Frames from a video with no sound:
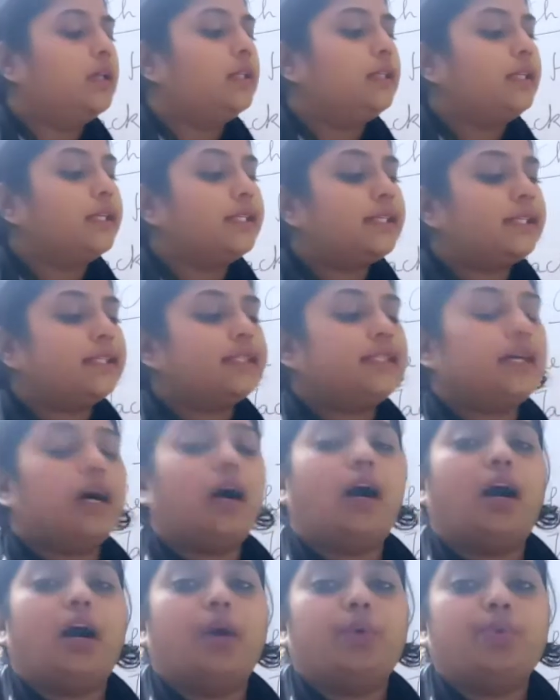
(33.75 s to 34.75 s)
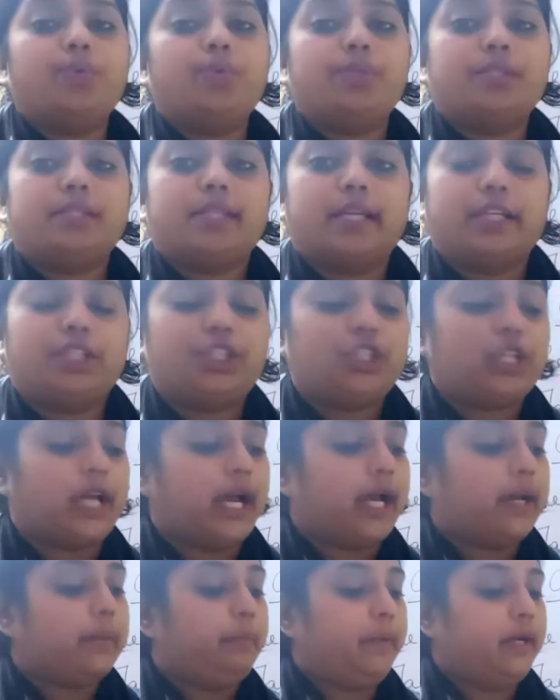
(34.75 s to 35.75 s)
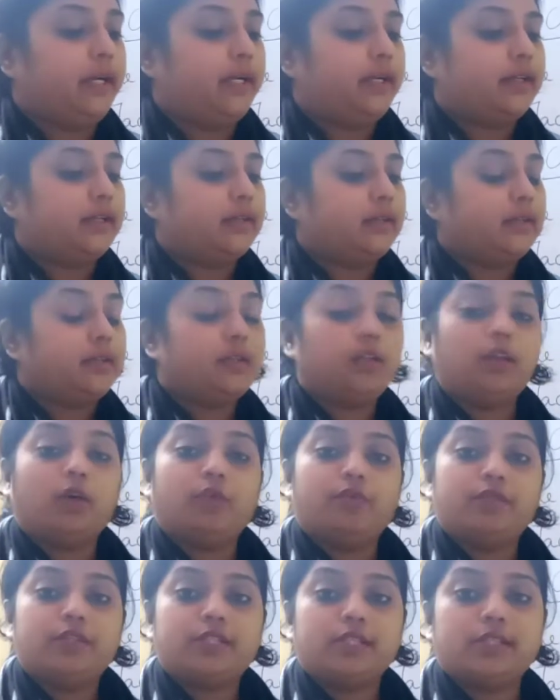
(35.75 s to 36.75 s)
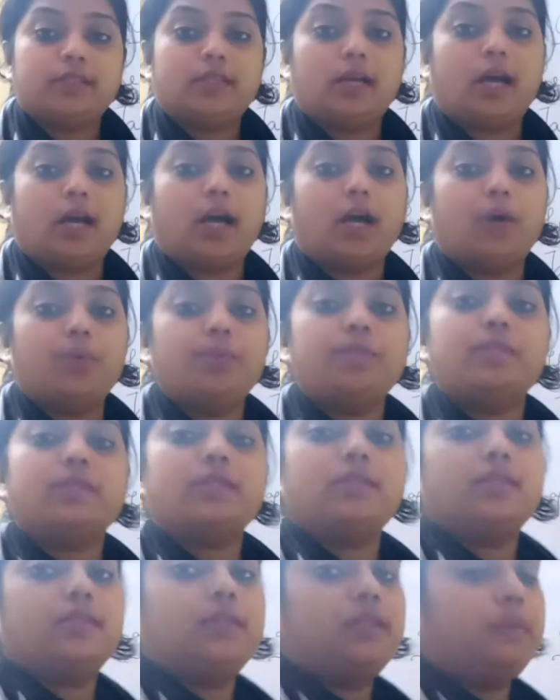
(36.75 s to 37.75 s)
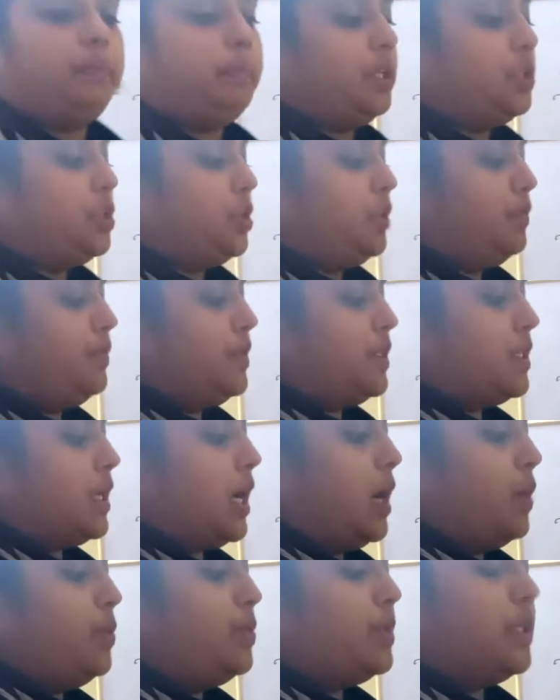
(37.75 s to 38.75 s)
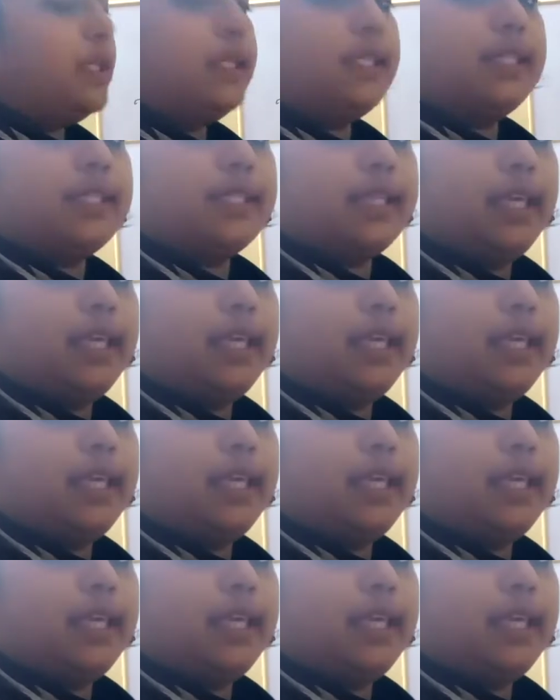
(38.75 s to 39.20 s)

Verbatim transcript: This is the house that Jack built. Now, which is the house? The picture of this house is